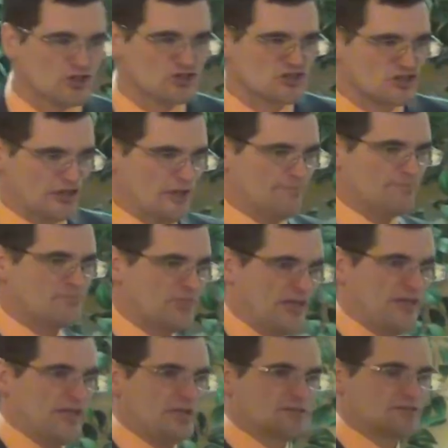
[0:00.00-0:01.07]
some
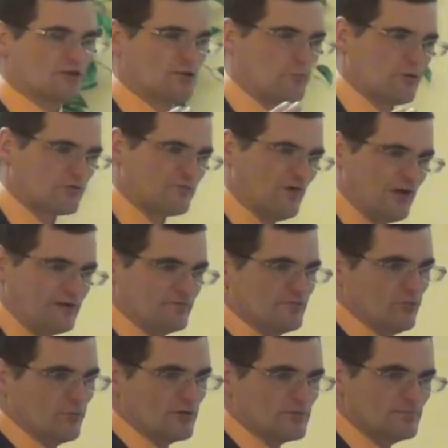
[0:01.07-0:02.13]
things that are worth fighting
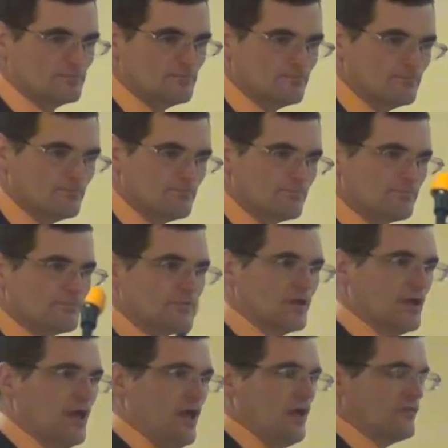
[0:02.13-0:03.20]
for.
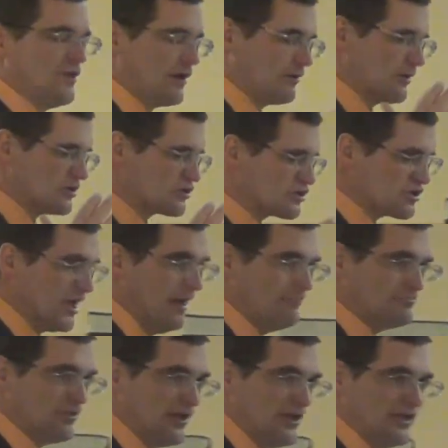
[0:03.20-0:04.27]
There are
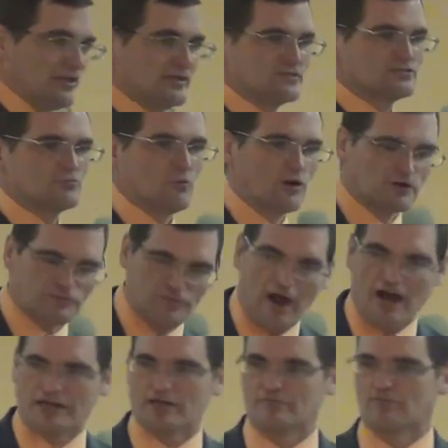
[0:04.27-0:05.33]
some things worth
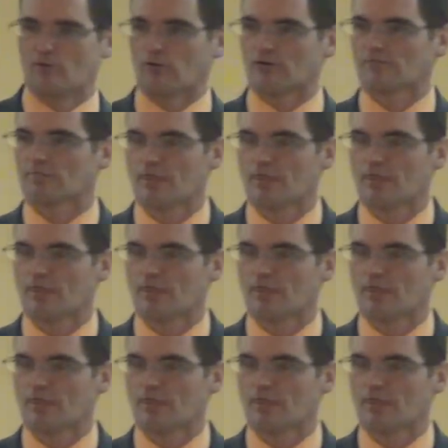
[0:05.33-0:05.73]
fighting for.